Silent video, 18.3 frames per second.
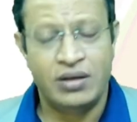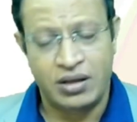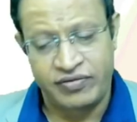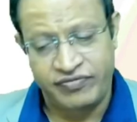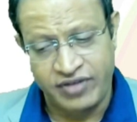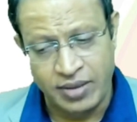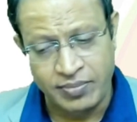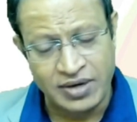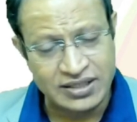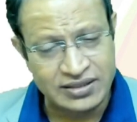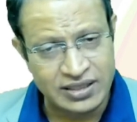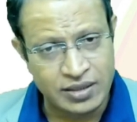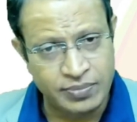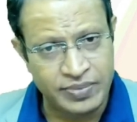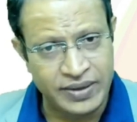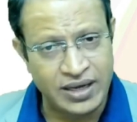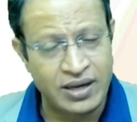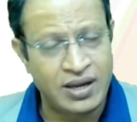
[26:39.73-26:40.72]
family
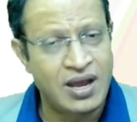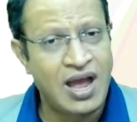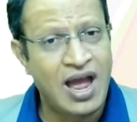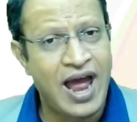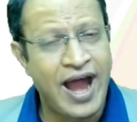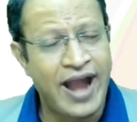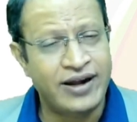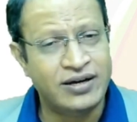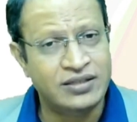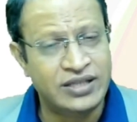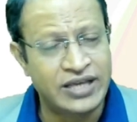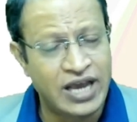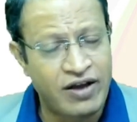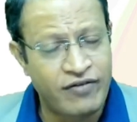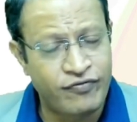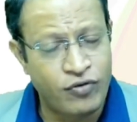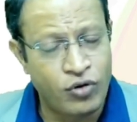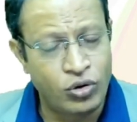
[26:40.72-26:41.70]
therapy and they
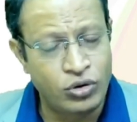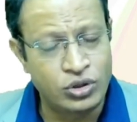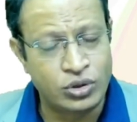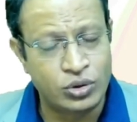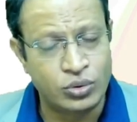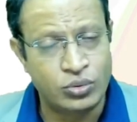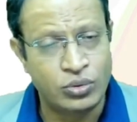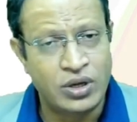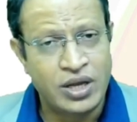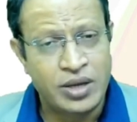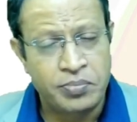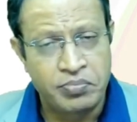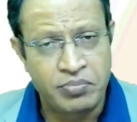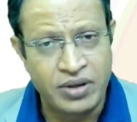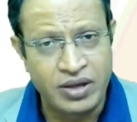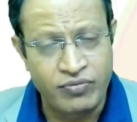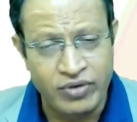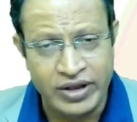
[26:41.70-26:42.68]
have found to
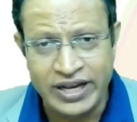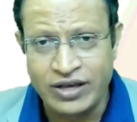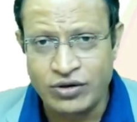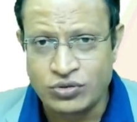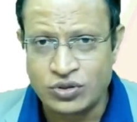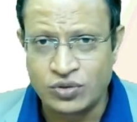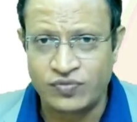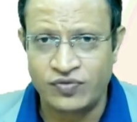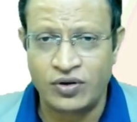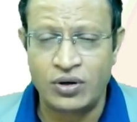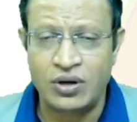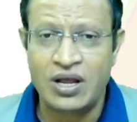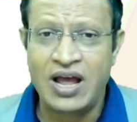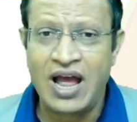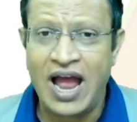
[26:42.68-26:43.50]
be very useful,